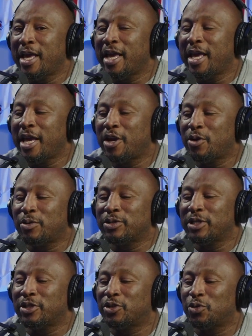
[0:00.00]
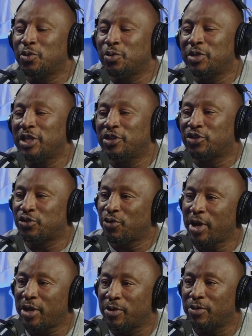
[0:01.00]
it goes into these
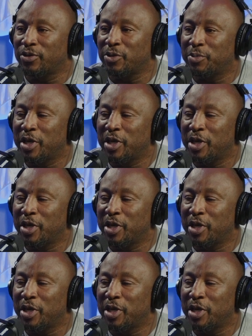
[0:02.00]
trainers and